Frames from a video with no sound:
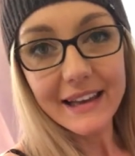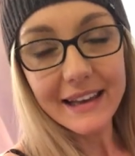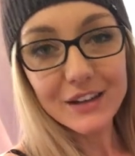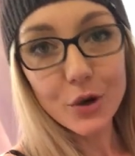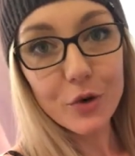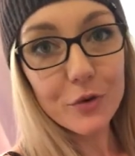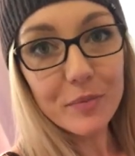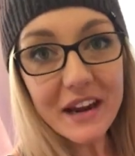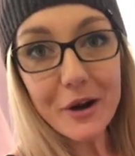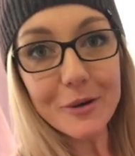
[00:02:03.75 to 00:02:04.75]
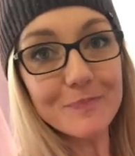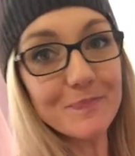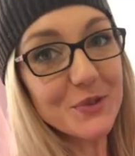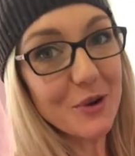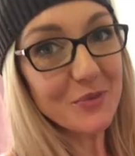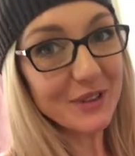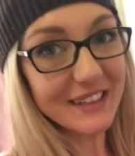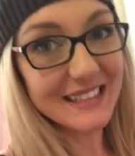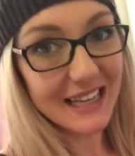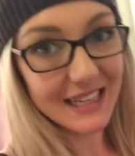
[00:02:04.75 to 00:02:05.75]
and go from there. So I'm really
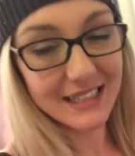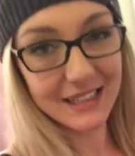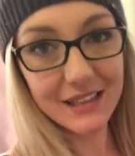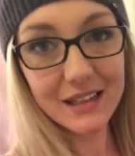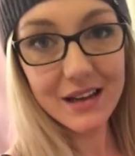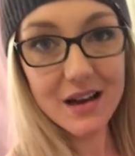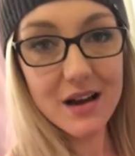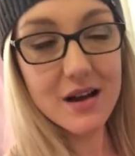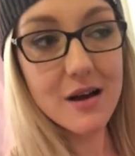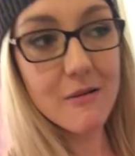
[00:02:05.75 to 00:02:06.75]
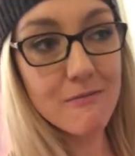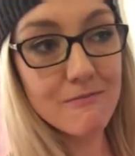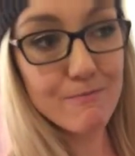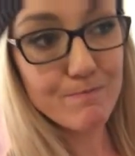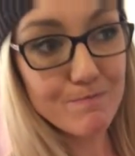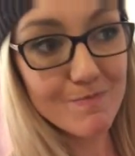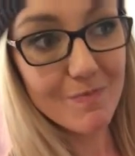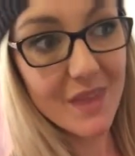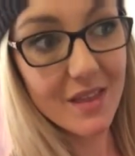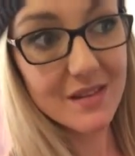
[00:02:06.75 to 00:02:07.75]
excited.
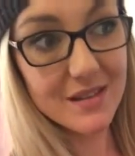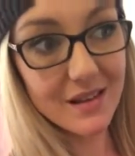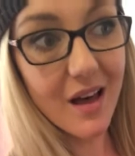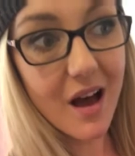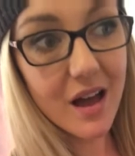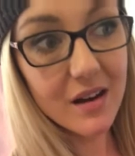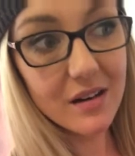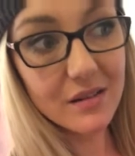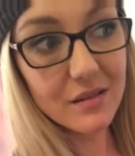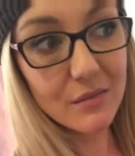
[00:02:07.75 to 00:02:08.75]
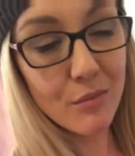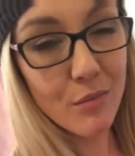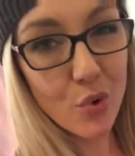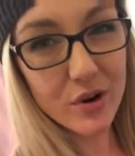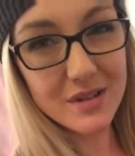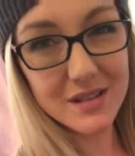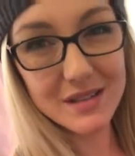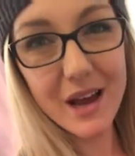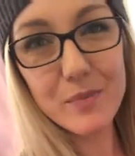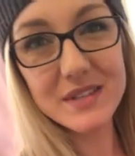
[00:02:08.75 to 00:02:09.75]
It's a lot more
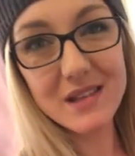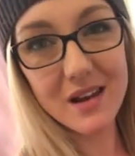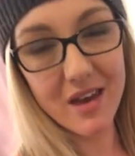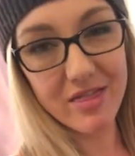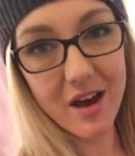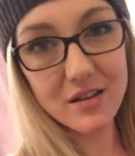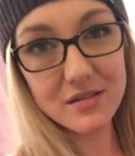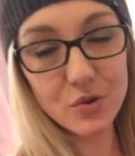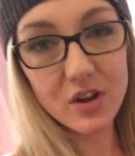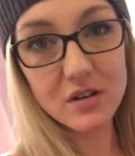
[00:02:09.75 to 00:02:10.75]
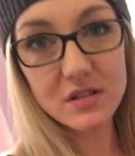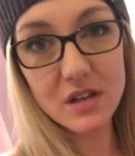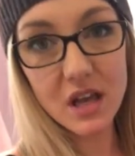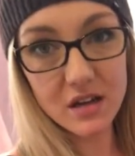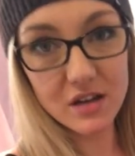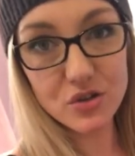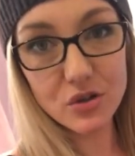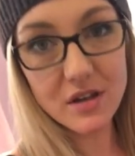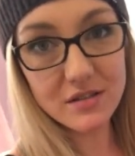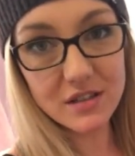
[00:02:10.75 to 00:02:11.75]
steps than I thought. So there's an initial
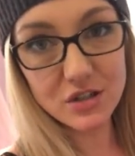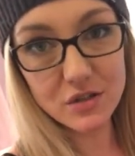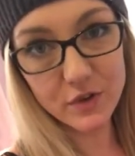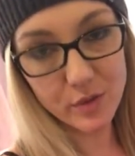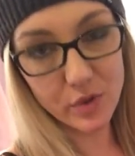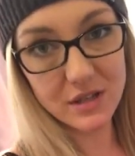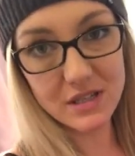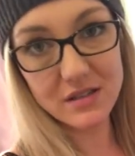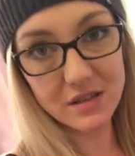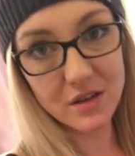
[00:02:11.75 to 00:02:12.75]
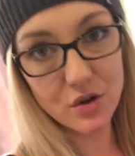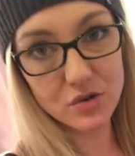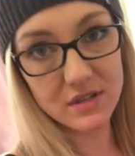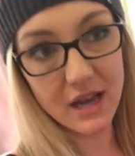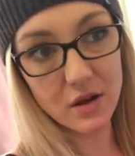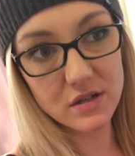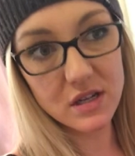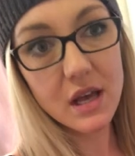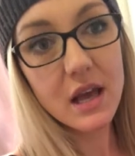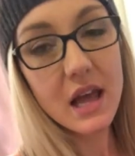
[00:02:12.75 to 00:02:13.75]
consultation for the blood test and the ultrasound,
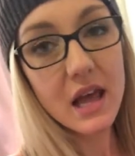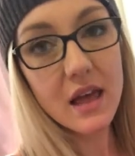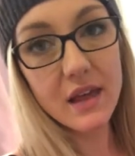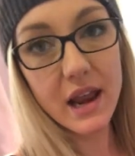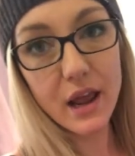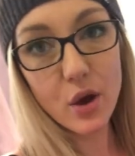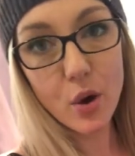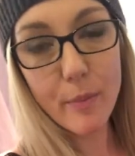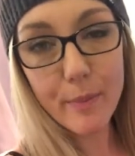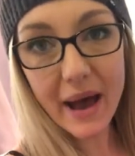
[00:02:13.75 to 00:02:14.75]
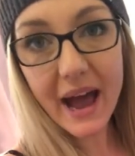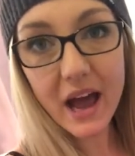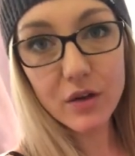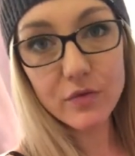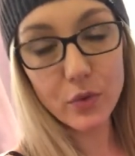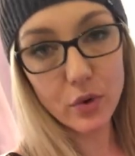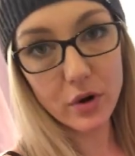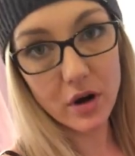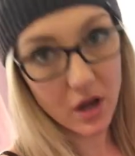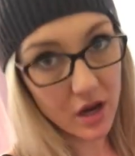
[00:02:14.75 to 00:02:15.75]
and then I go back
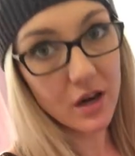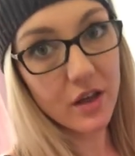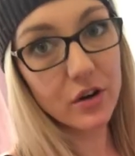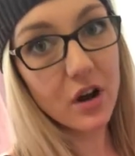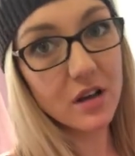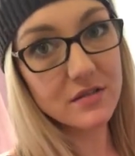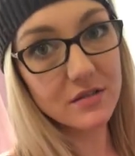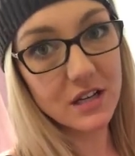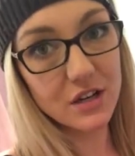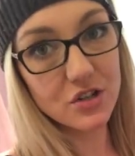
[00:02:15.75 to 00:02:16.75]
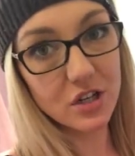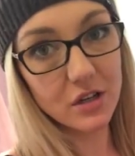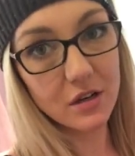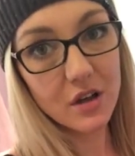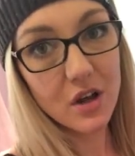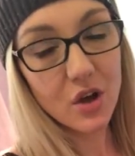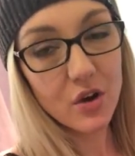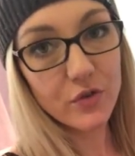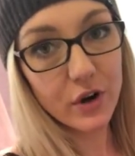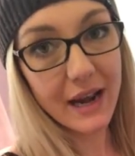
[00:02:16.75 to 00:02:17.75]
for another consultation
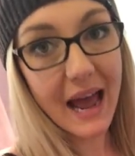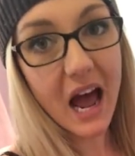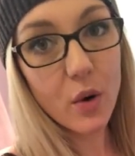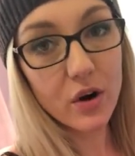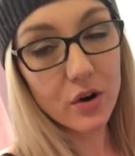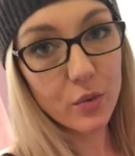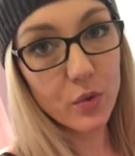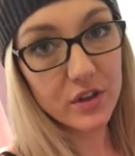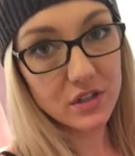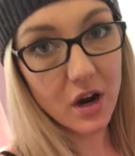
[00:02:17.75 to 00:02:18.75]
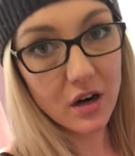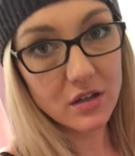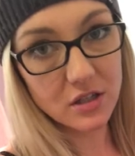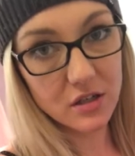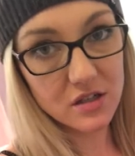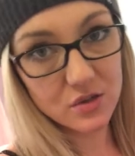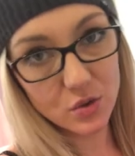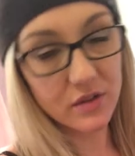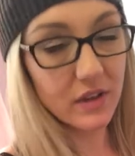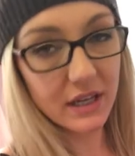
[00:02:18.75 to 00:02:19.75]
for an hour with a doctor to
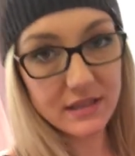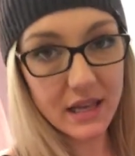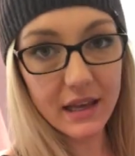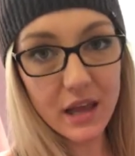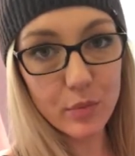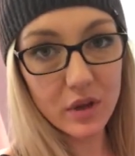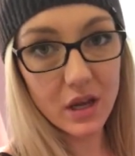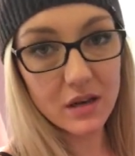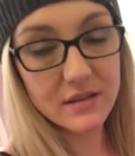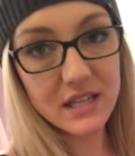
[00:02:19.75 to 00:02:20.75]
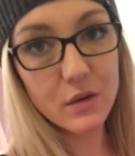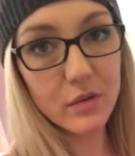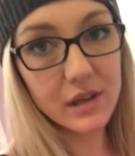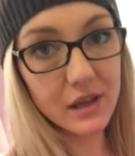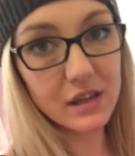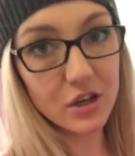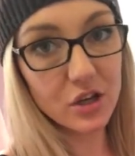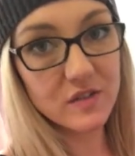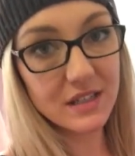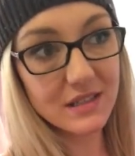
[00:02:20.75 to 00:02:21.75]
sort of like set a game plan and see what my likelihood
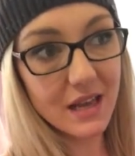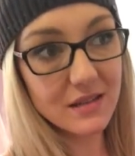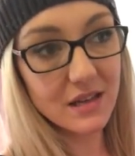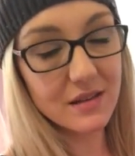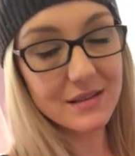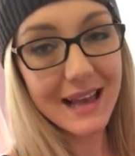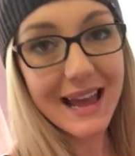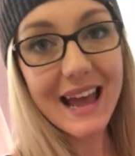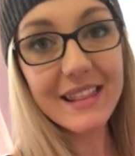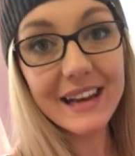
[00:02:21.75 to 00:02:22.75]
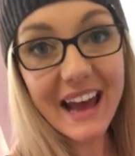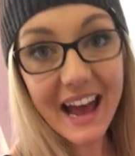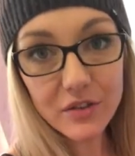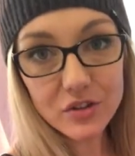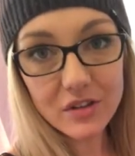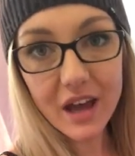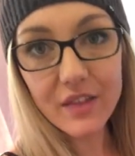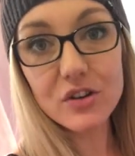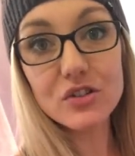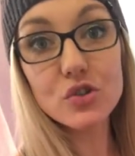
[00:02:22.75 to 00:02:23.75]
of success is. And then after
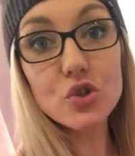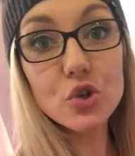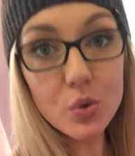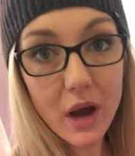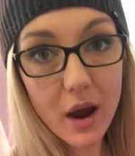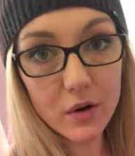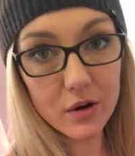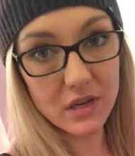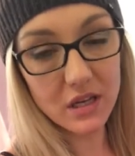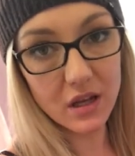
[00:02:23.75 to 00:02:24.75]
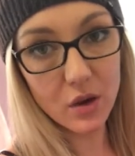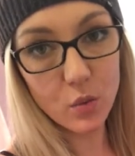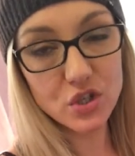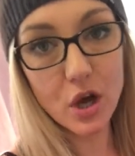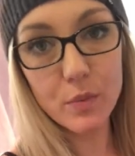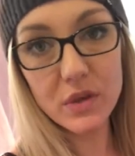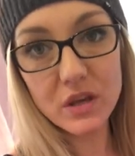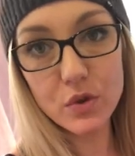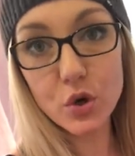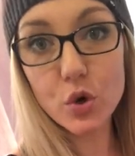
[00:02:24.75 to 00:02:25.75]
that, there's a 2-hour meeting, which I'll
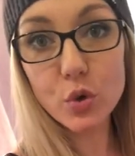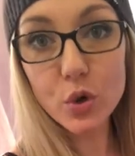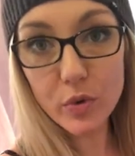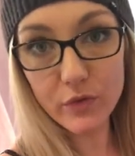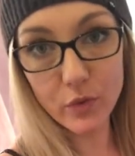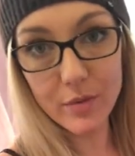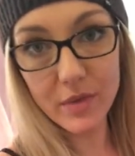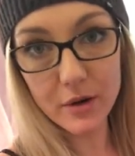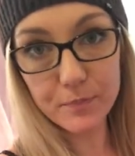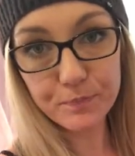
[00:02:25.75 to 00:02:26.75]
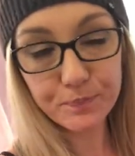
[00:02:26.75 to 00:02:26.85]
be with a group of women,